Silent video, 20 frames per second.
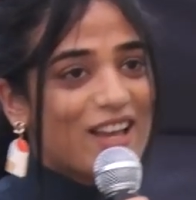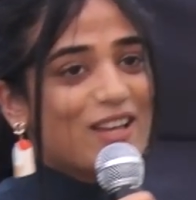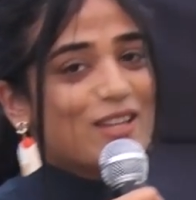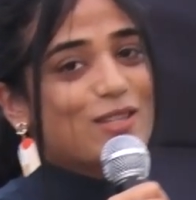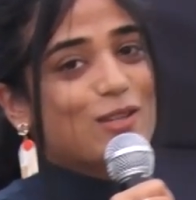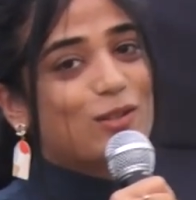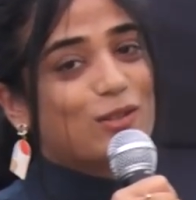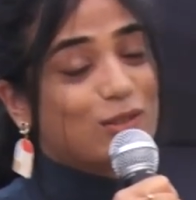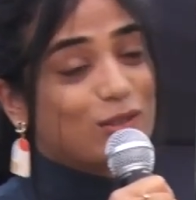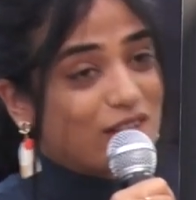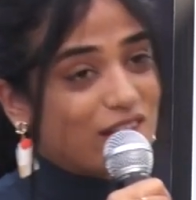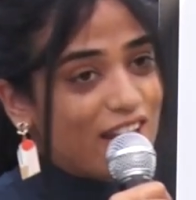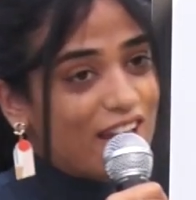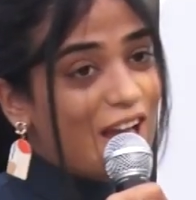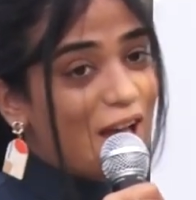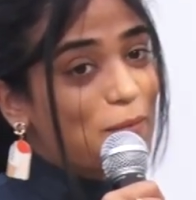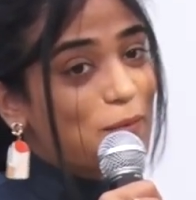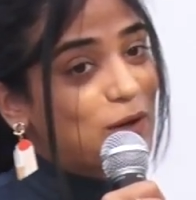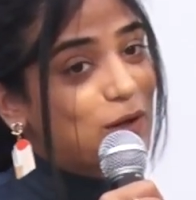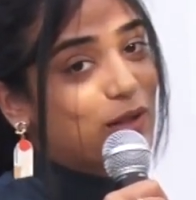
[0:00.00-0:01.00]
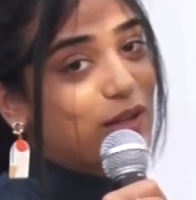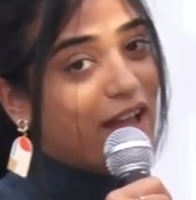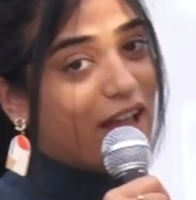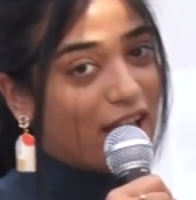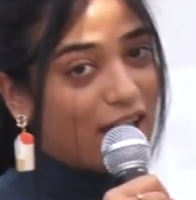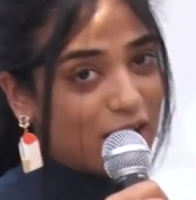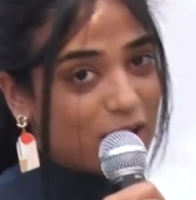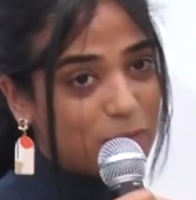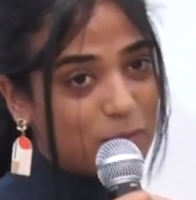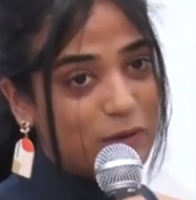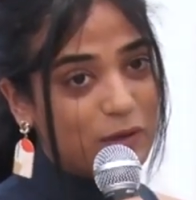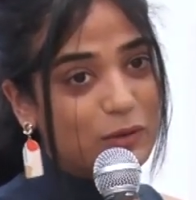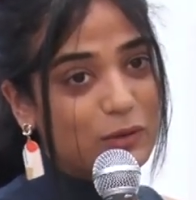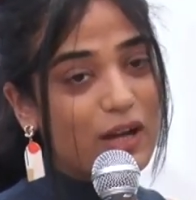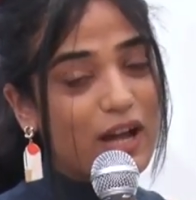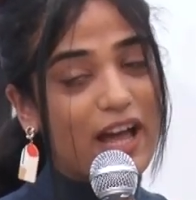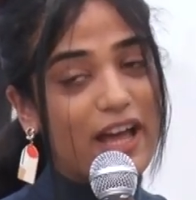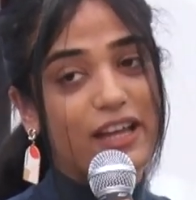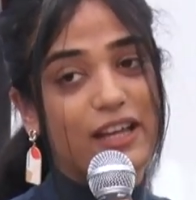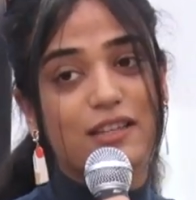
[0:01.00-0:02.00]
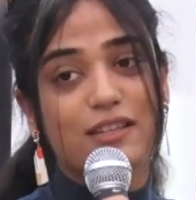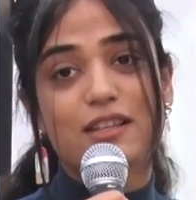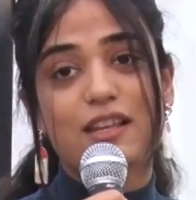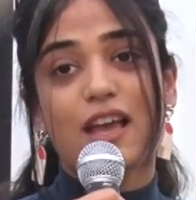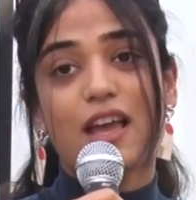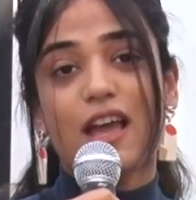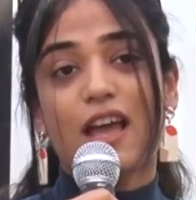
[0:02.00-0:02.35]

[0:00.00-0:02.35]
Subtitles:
So today I'm going to help you guys